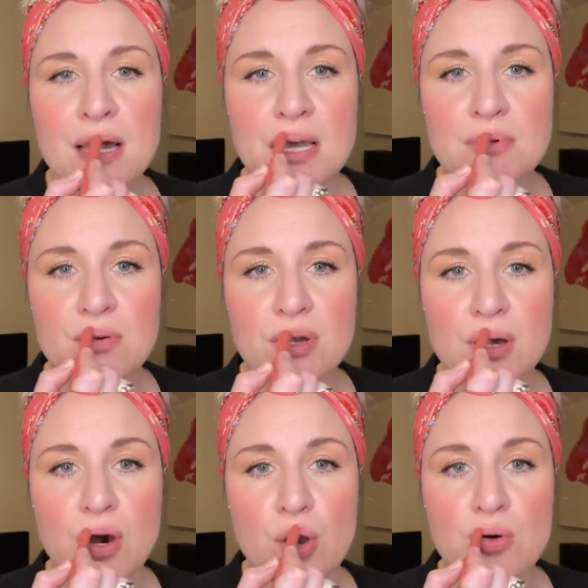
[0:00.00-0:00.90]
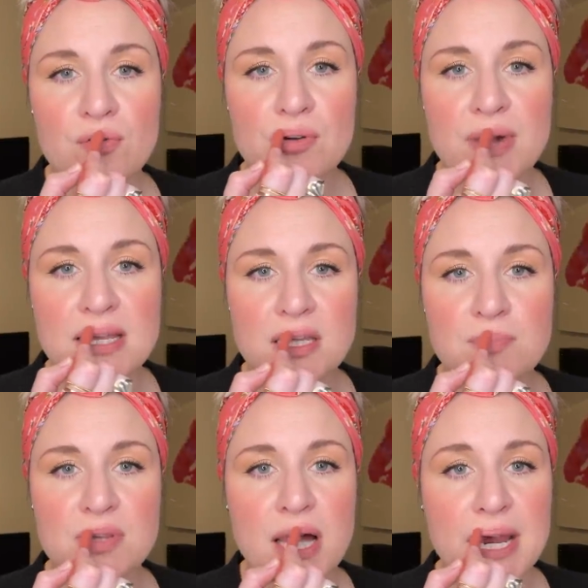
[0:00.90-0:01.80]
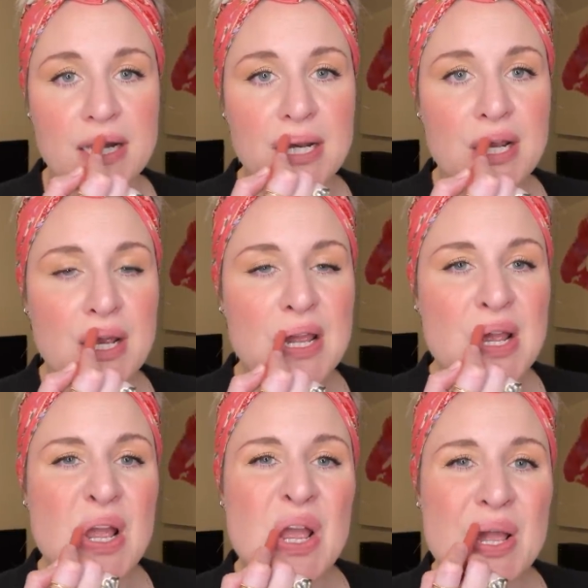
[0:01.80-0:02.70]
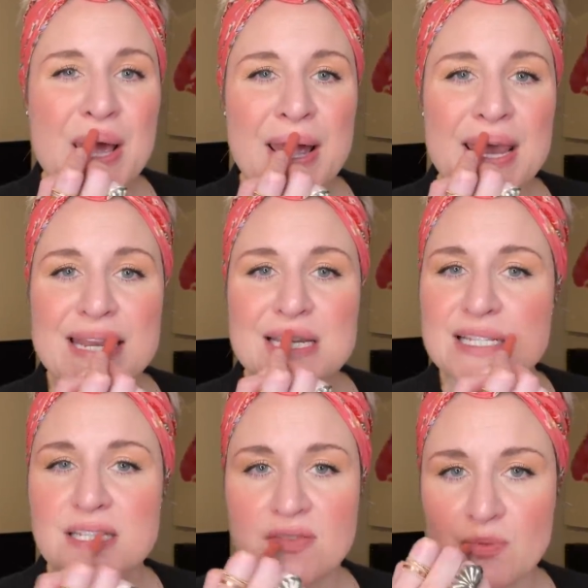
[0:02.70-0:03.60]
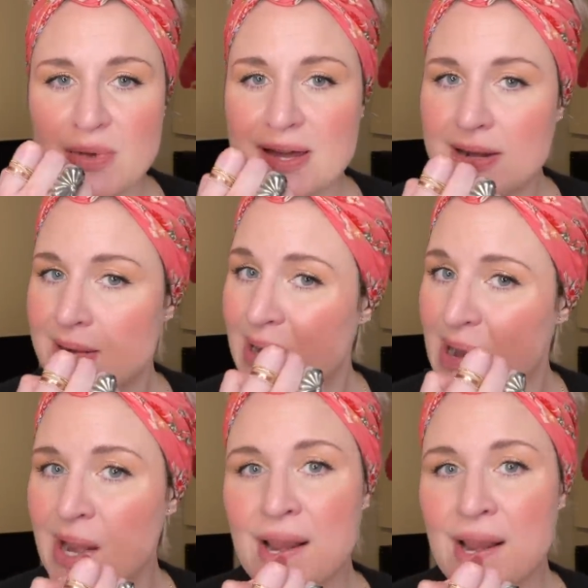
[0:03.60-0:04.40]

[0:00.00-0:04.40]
I'm going over my lip line. It doesn't even matter.